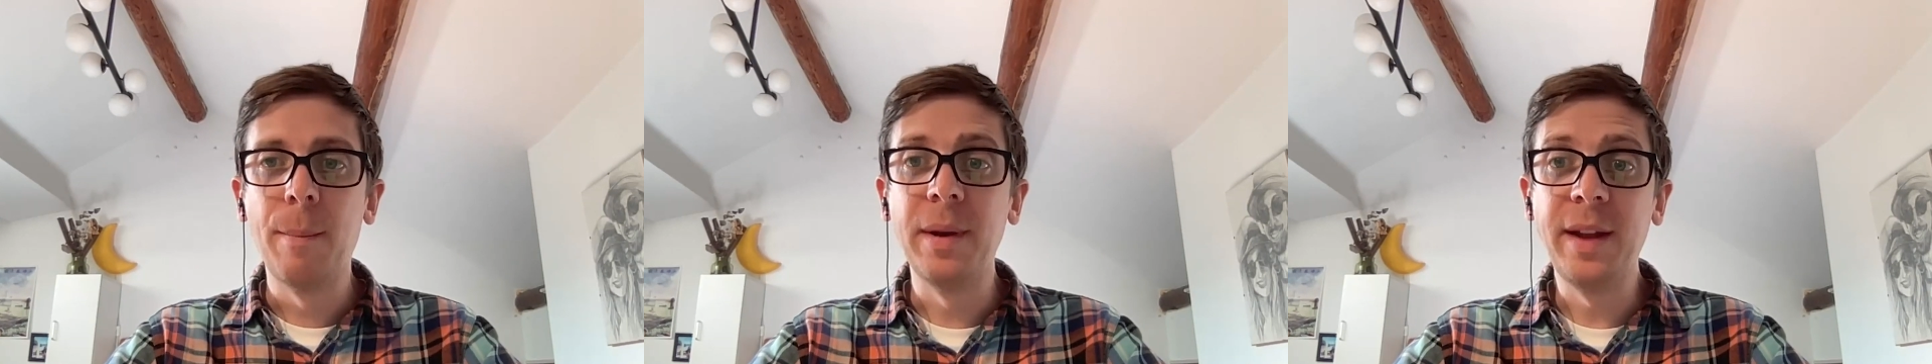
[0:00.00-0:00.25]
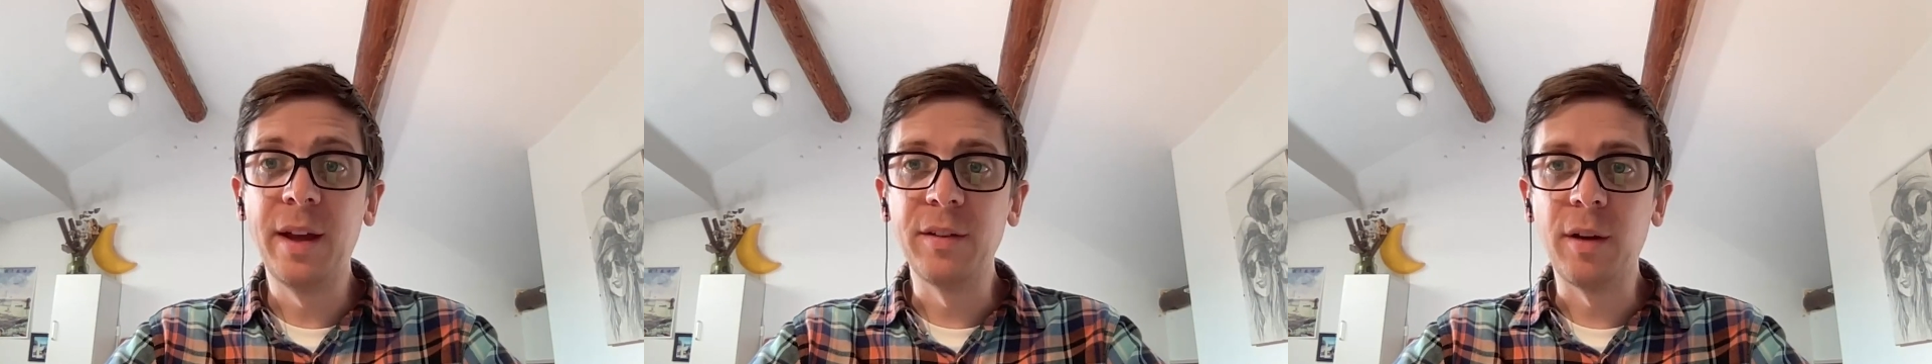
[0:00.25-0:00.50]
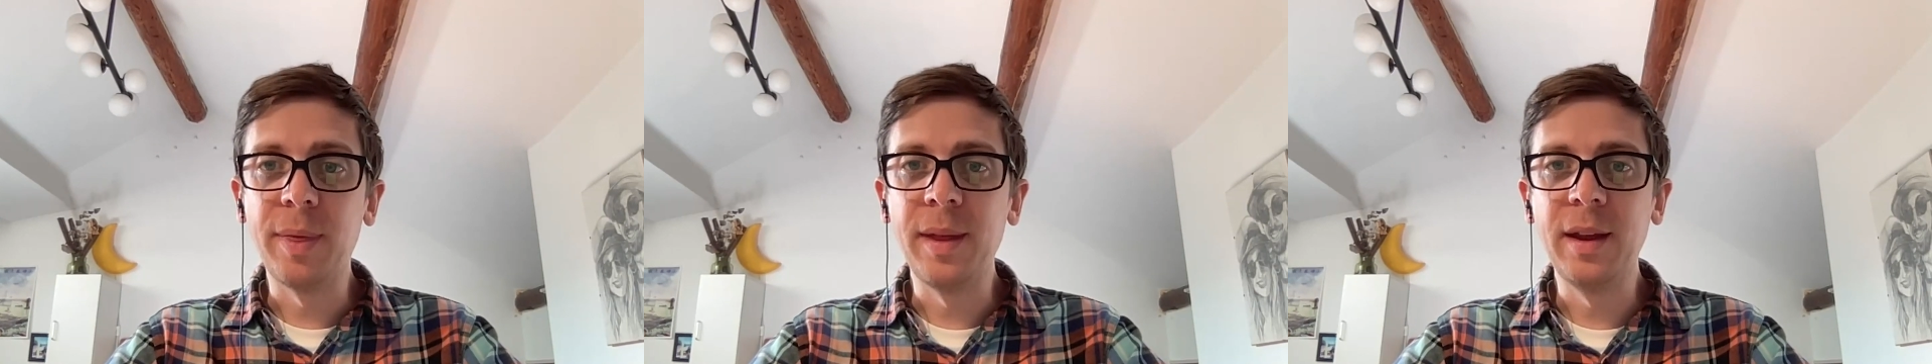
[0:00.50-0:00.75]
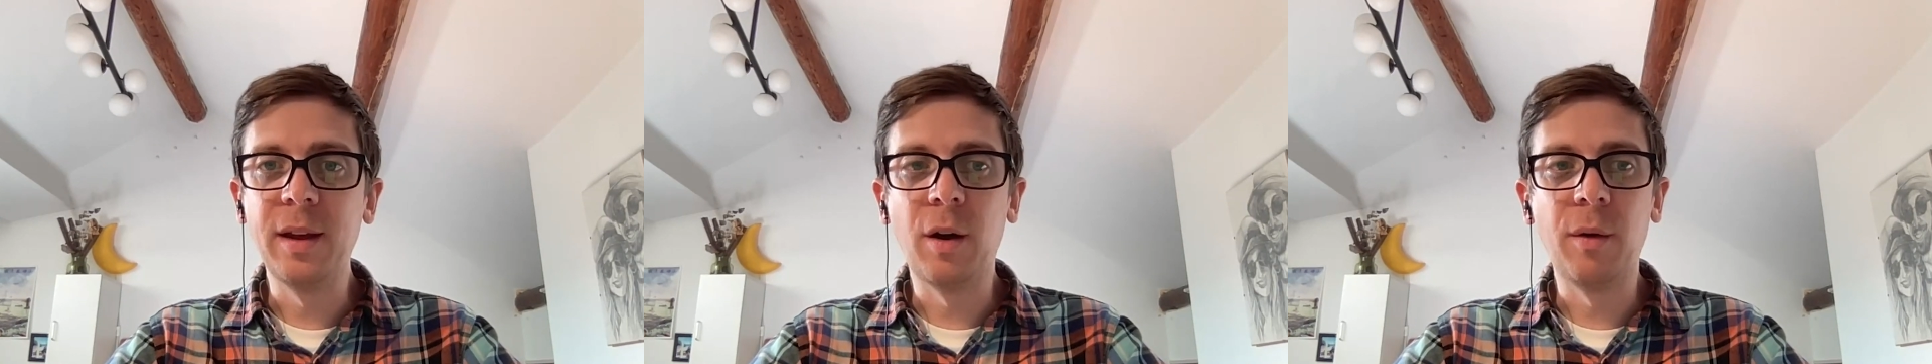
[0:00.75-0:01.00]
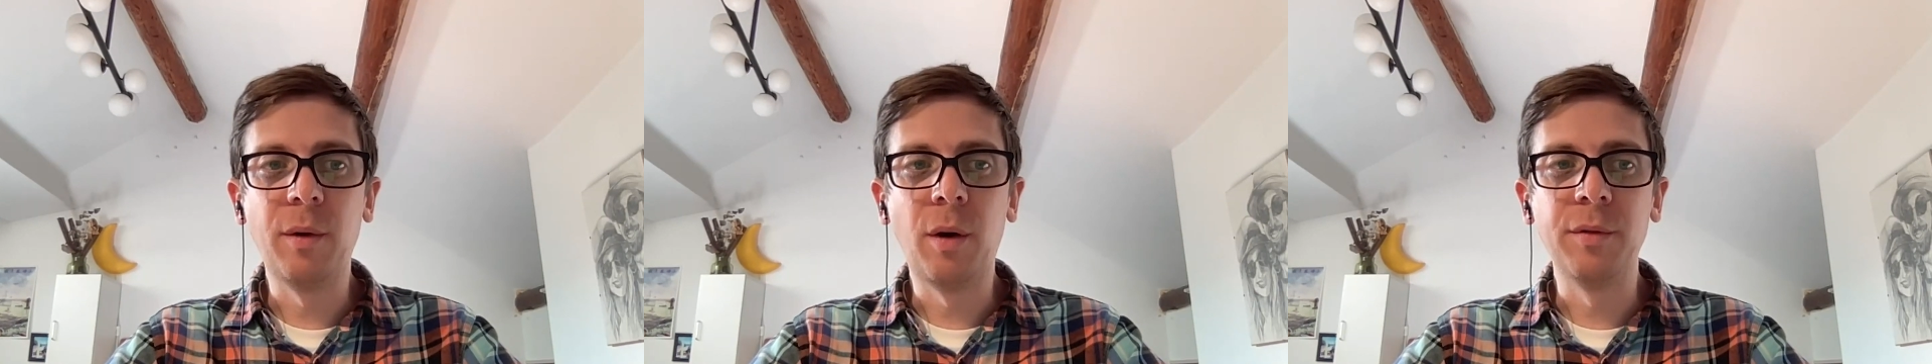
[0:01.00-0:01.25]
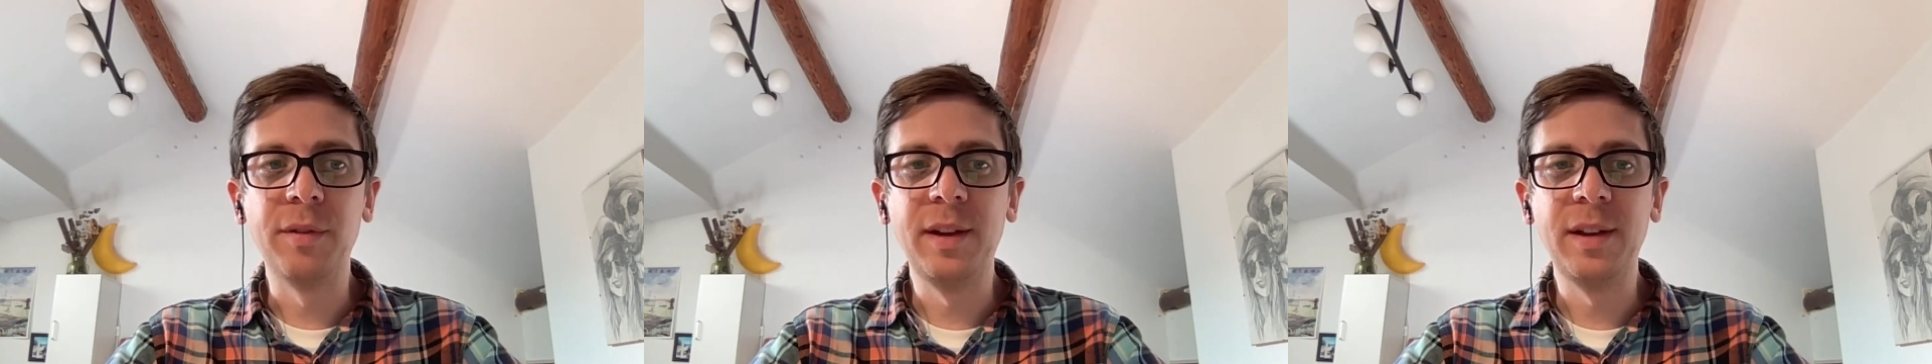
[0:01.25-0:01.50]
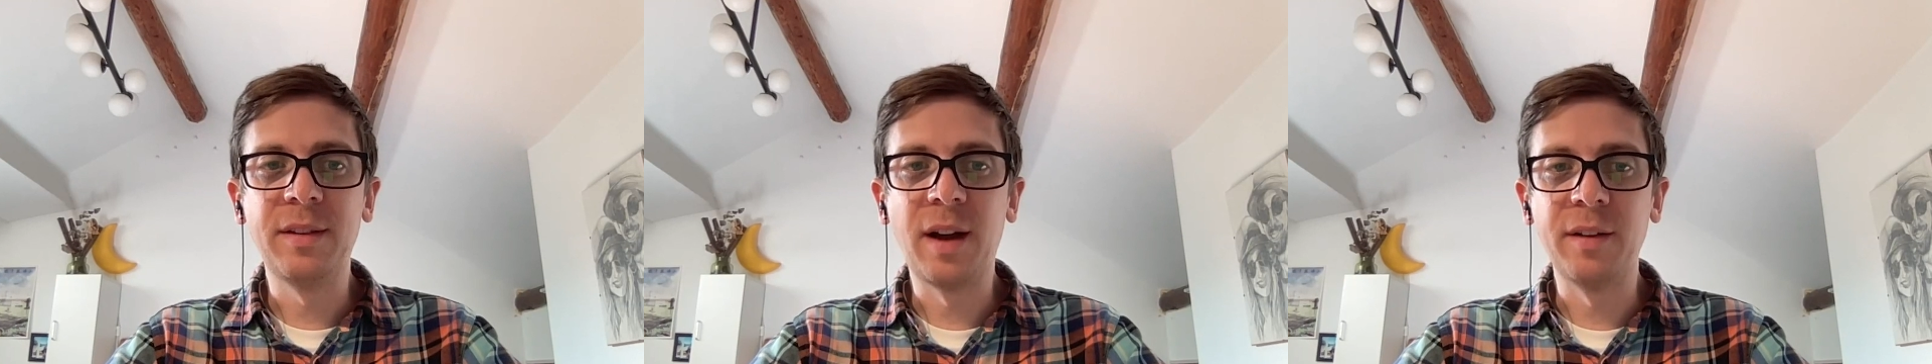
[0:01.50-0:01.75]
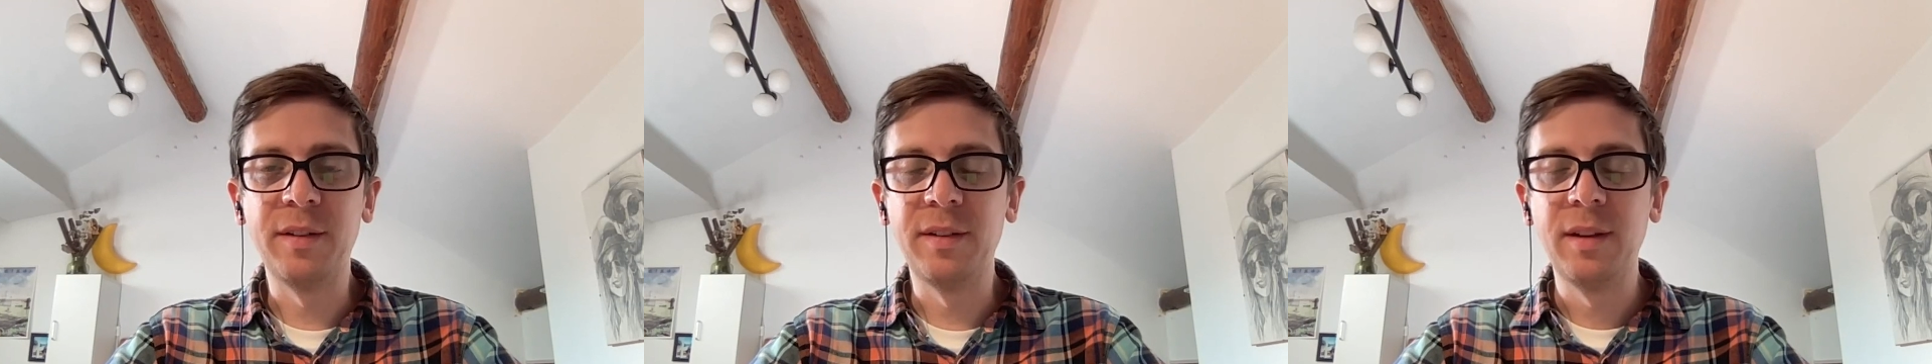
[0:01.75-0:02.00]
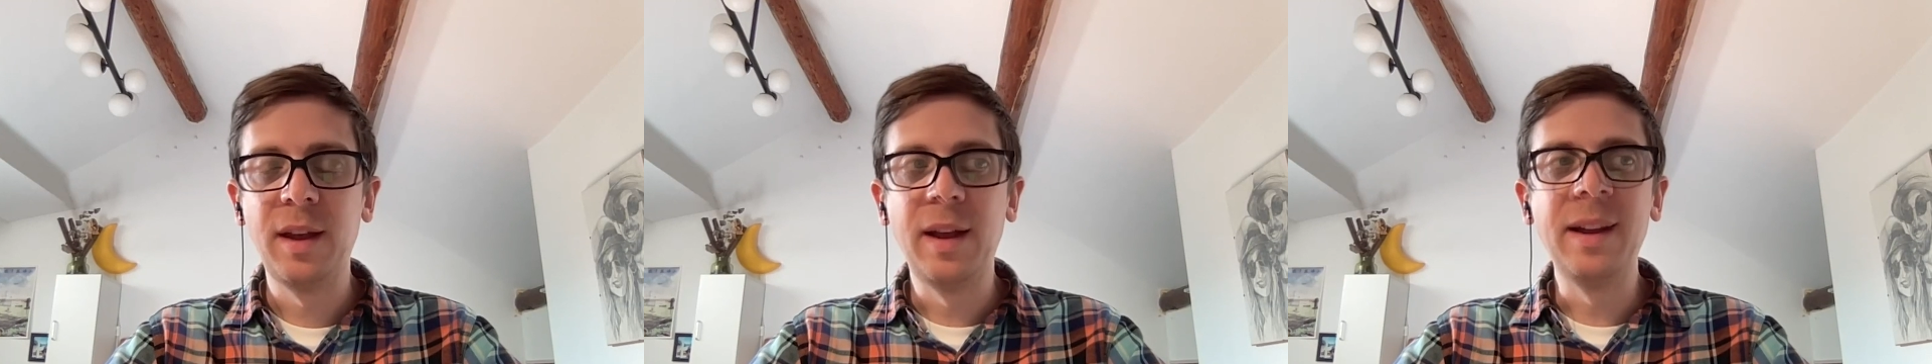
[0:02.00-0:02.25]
But yes, I think obviously it does